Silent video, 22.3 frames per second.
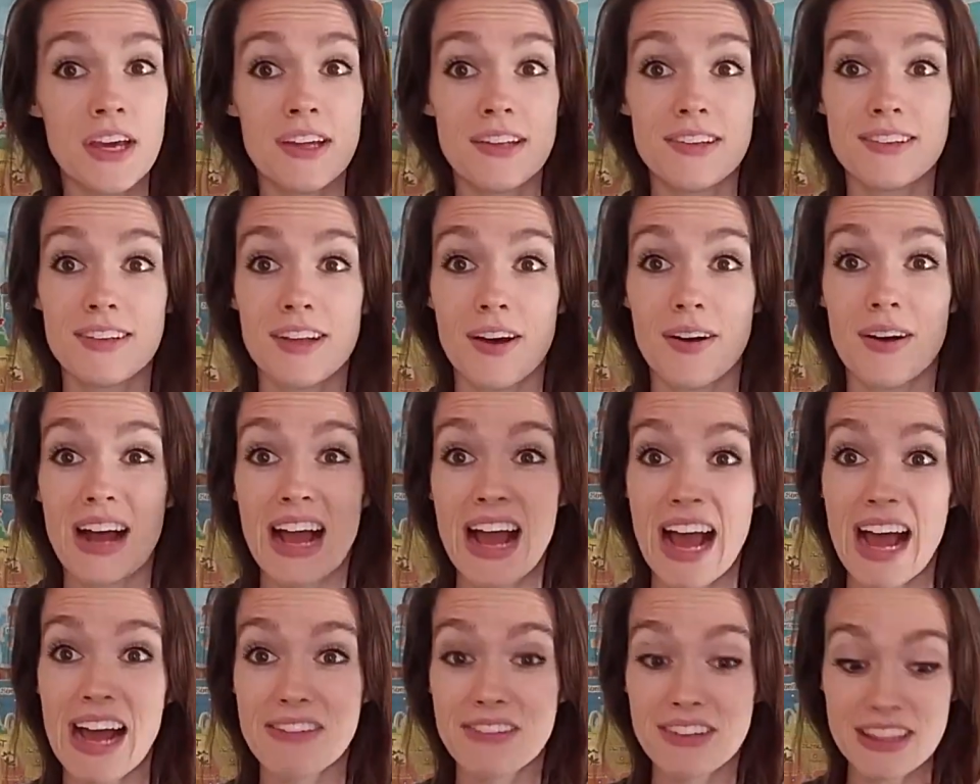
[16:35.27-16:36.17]
So
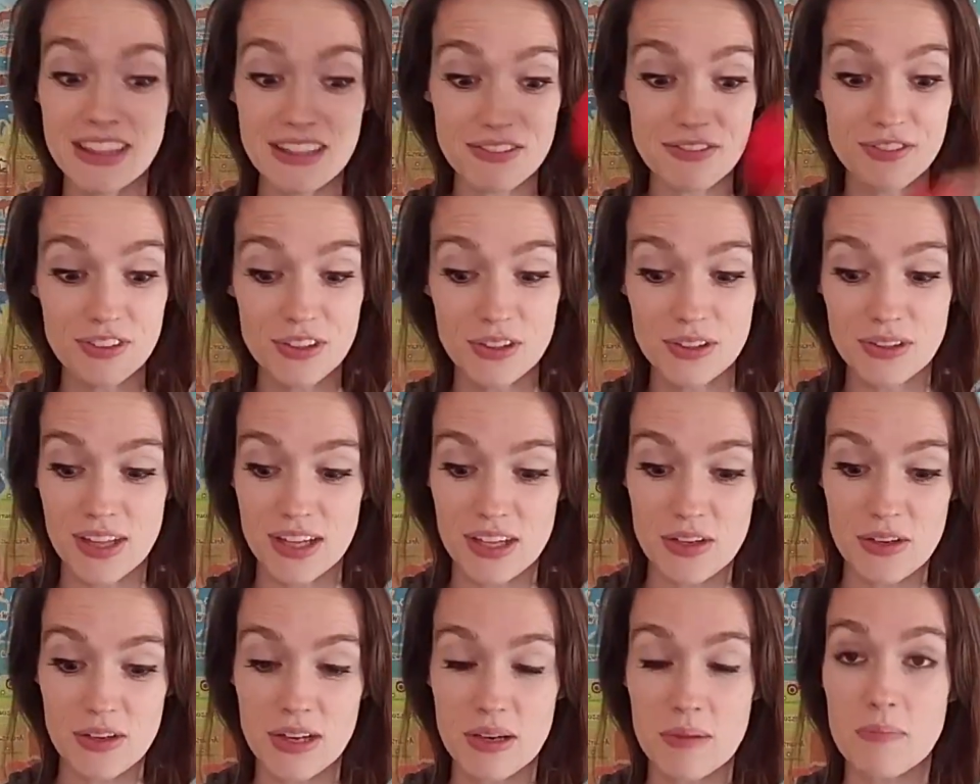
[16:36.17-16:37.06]
having the food that
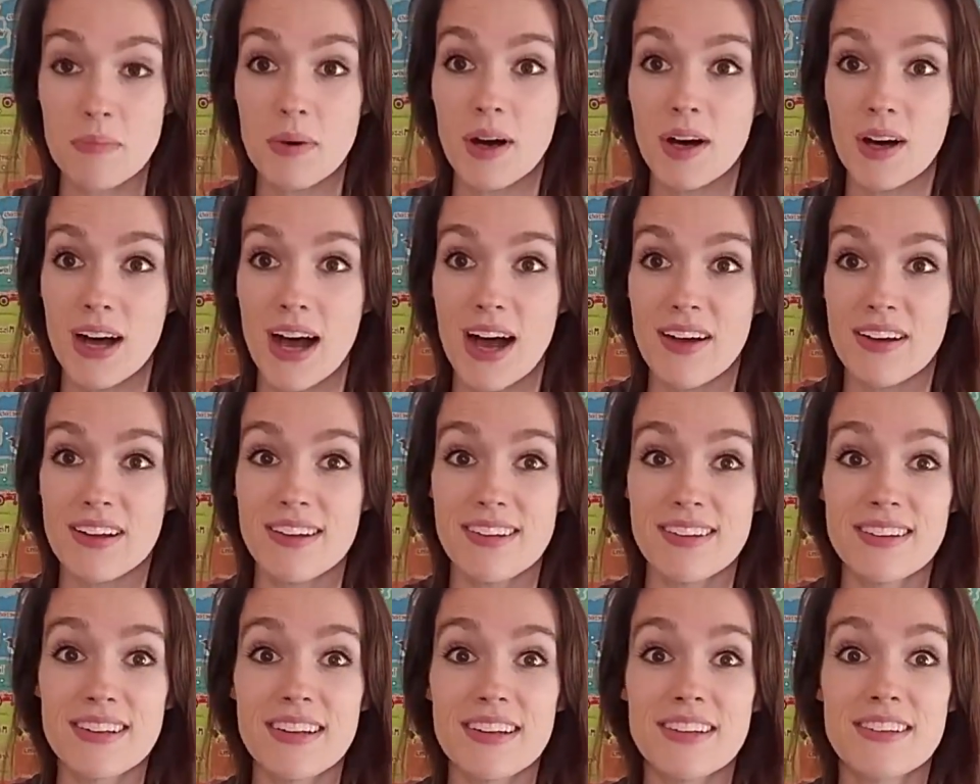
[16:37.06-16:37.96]
you can pull out
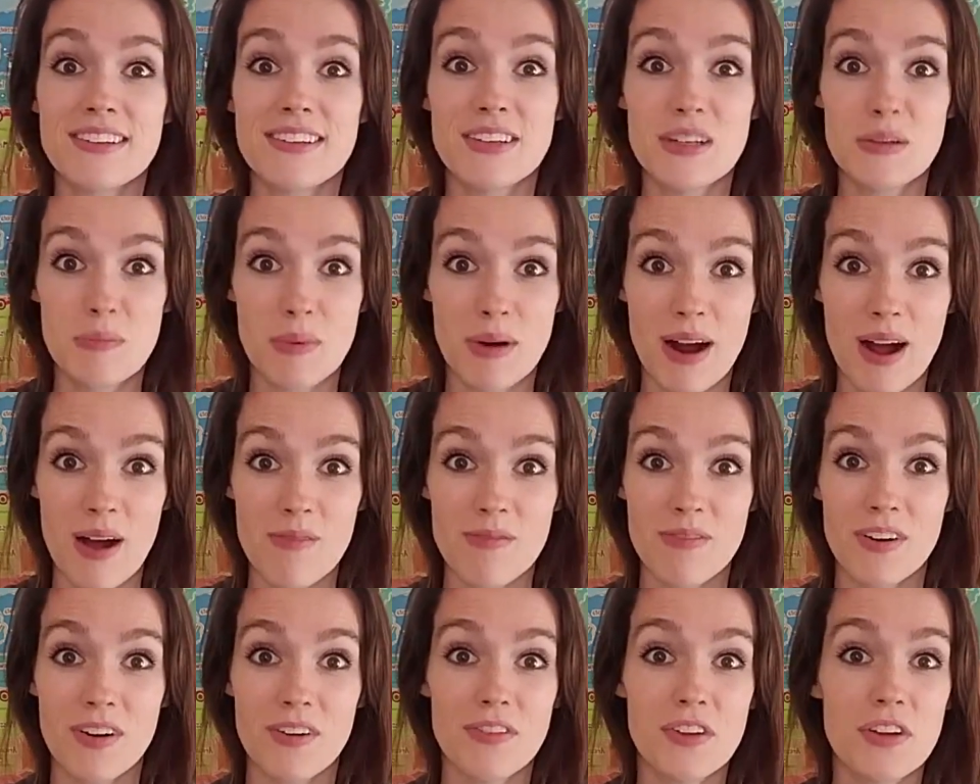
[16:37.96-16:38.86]
is super
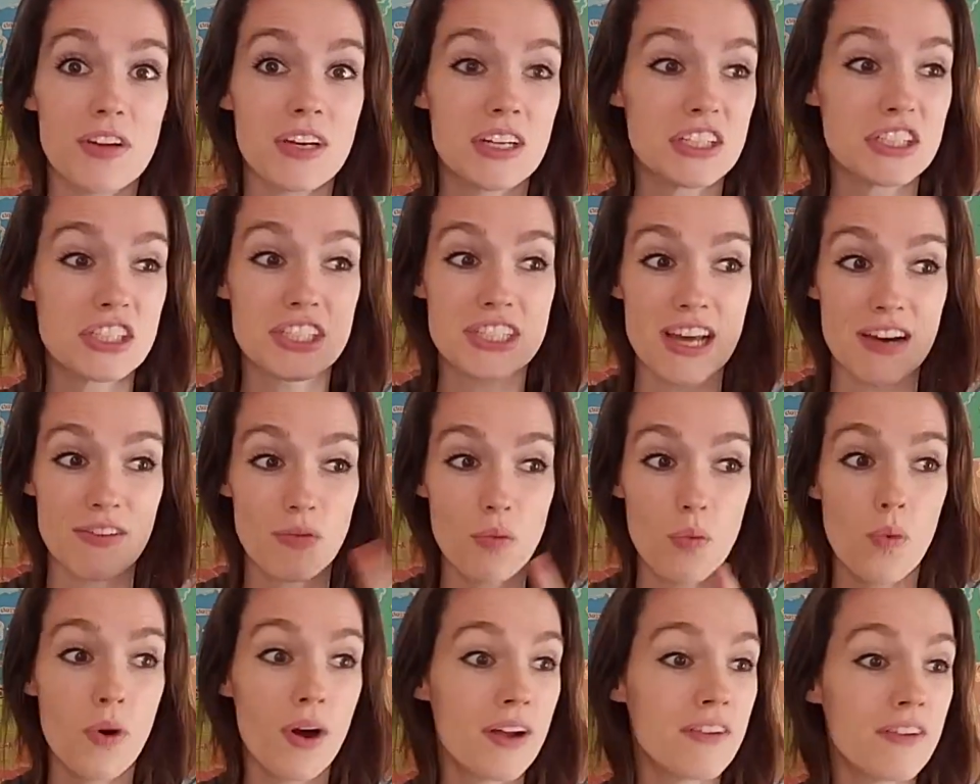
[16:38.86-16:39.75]
helpful. If you can just have
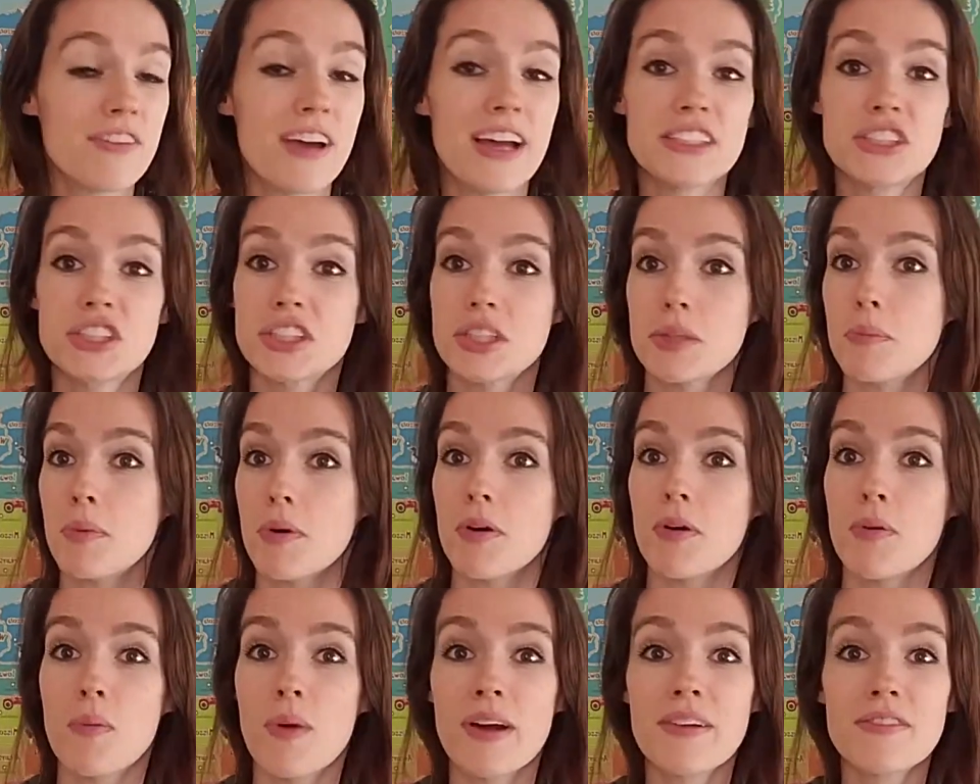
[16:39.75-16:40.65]
one
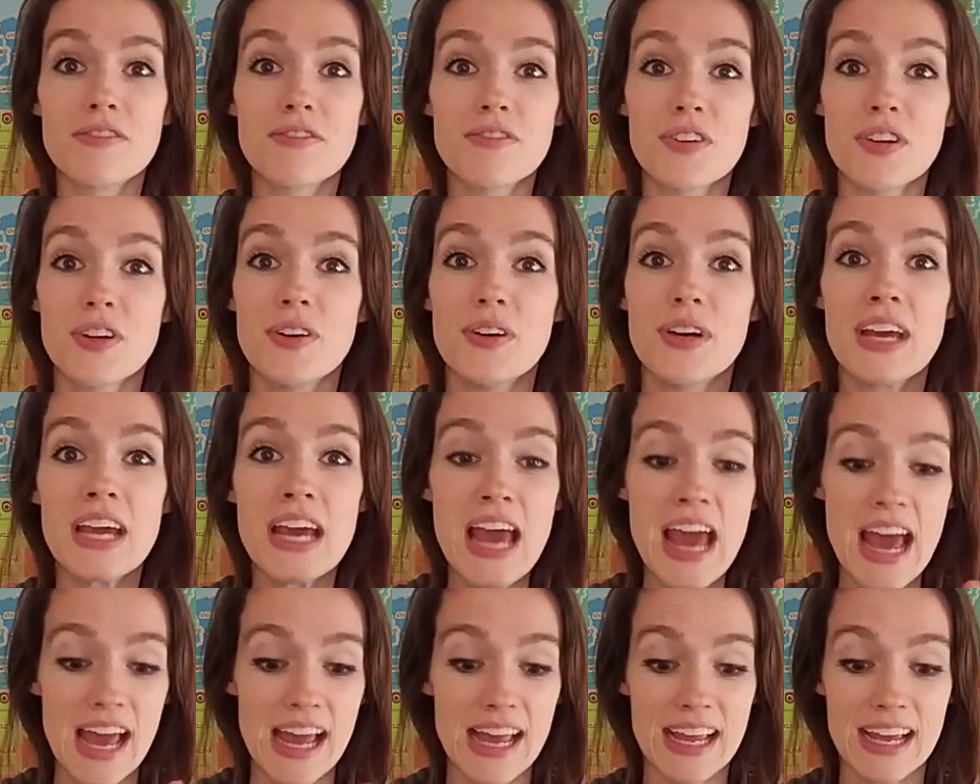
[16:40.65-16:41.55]
vegetable, one fruit,
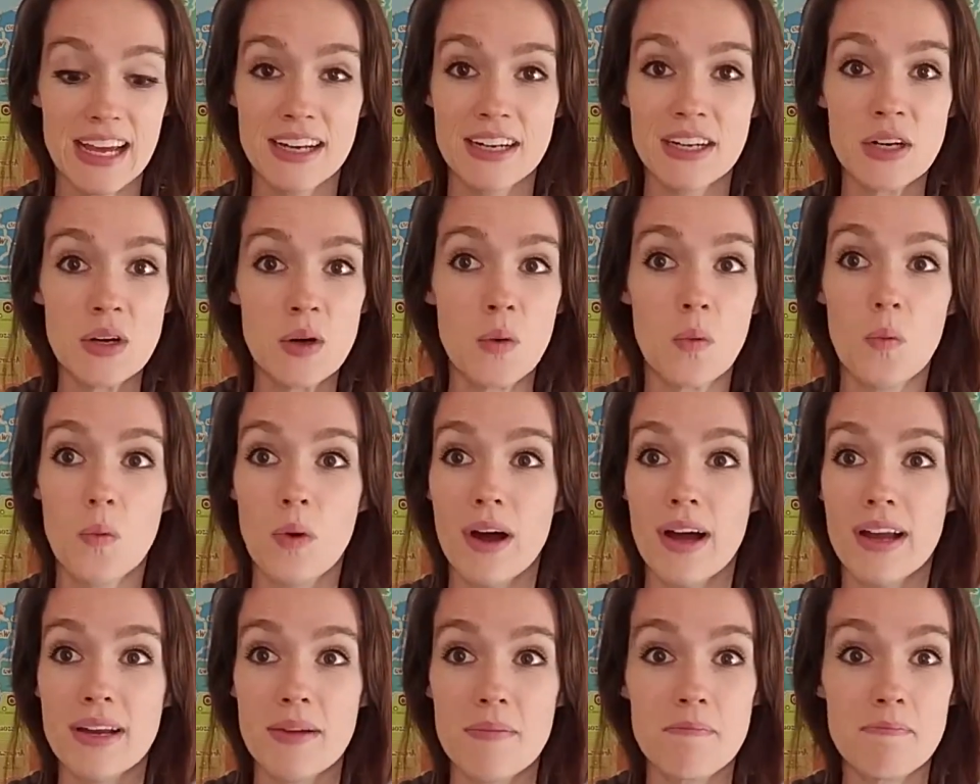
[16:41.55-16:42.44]
and
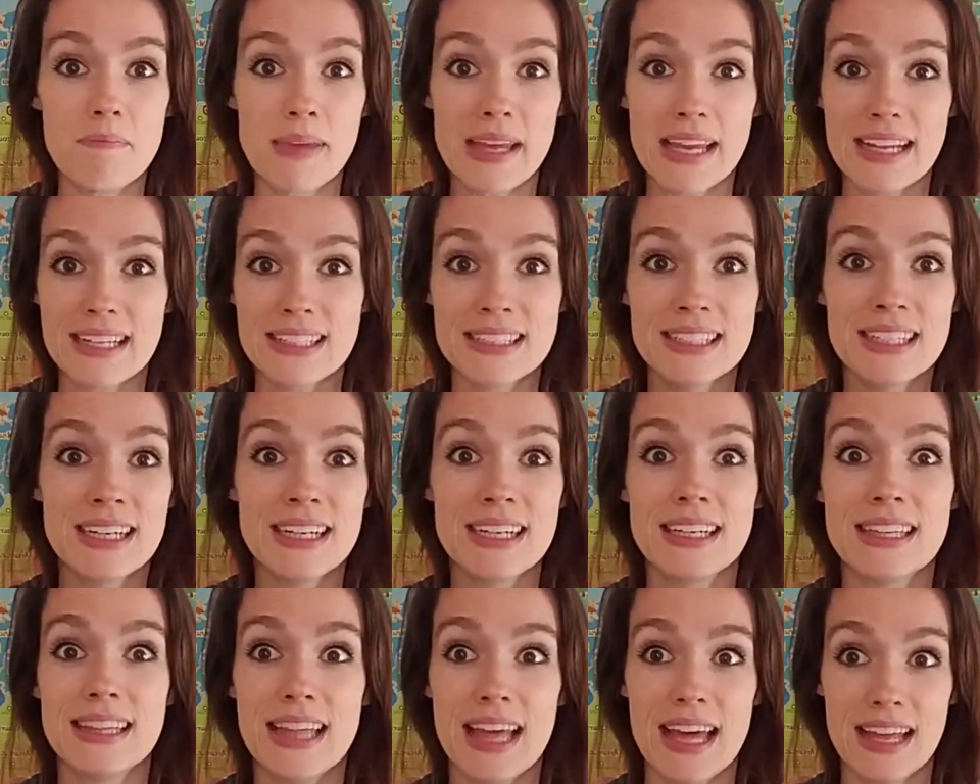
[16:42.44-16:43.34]
one meat,
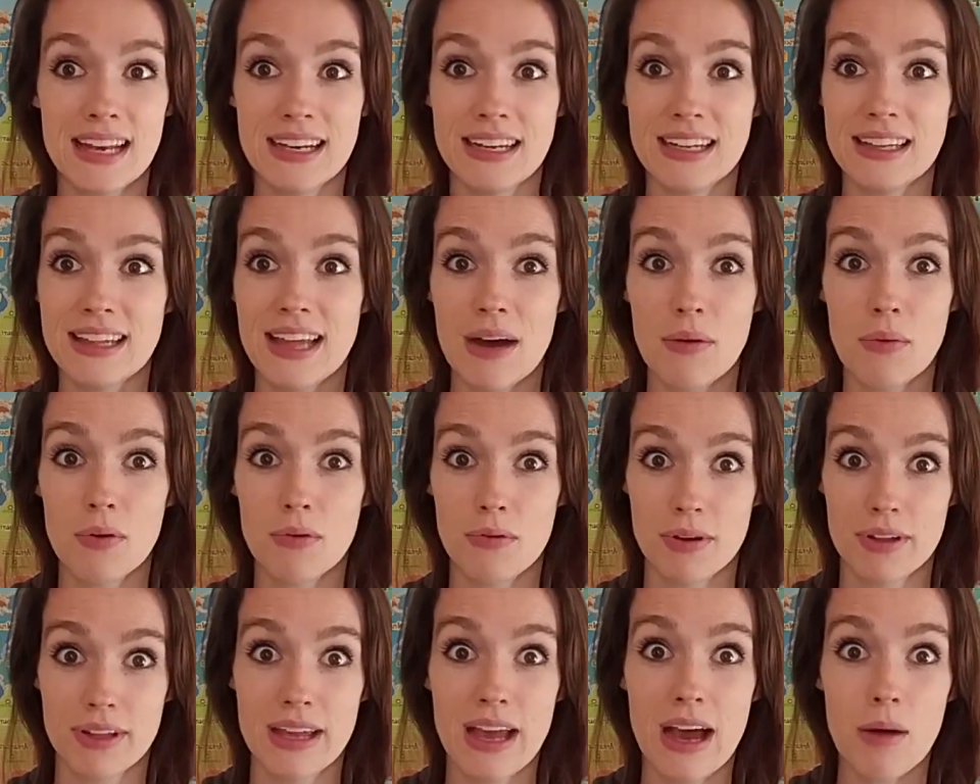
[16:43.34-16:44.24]
then that will
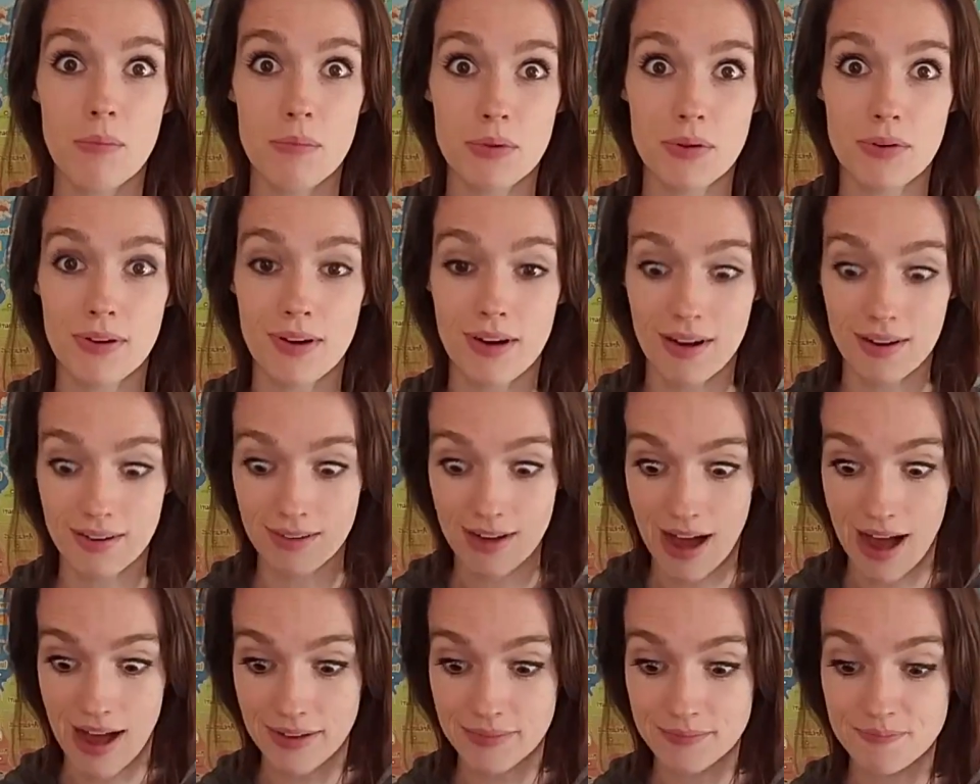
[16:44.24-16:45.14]
really help you a
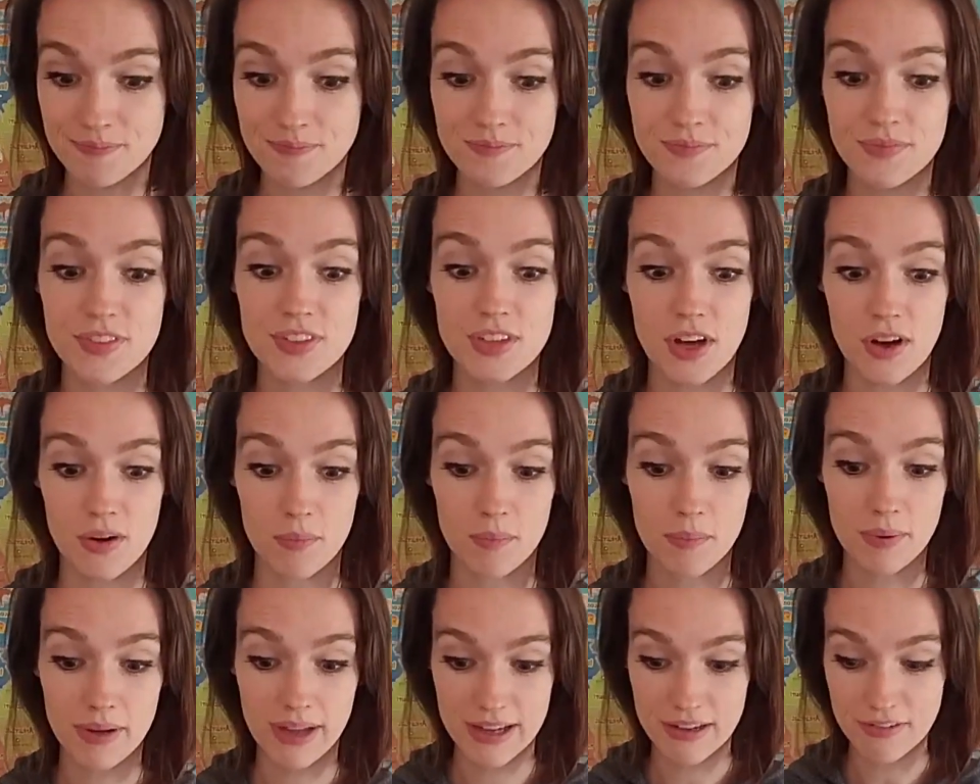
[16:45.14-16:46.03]
lot. So
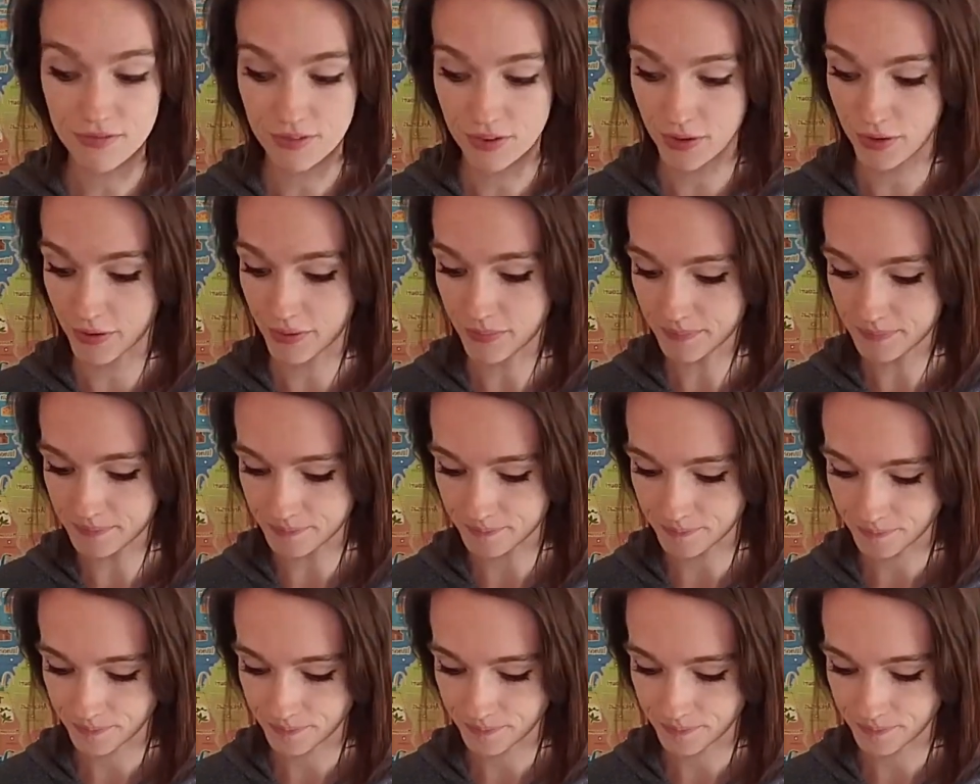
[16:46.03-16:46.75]
play food.